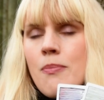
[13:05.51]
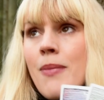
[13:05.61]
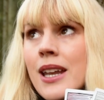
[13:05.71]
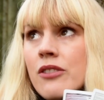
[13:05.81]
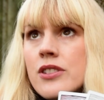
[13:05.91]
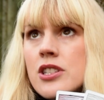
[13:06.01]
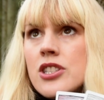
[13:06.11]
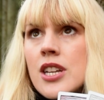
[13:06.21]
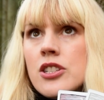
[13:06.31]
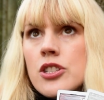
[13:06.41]

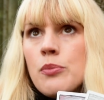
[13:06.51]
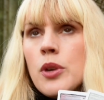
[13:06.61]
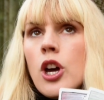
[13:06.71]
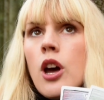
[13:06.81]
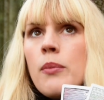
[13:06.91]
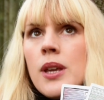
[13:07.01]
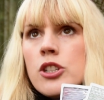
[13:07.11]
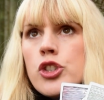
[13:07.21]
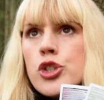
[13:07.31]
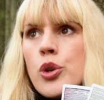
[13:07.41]
Manifestation becoming
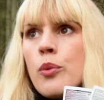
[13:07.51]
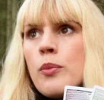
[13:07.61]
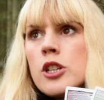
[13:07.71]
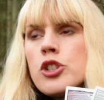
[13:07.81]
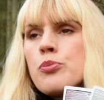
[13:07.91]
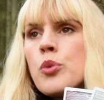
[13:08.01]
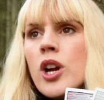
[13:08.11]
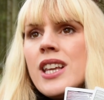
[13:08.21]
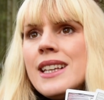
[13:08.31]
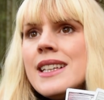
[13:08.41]
so much
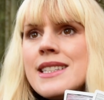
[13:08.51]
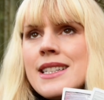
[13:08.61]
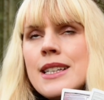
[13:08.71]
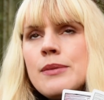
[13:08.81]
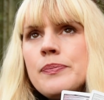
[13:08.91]
more easy.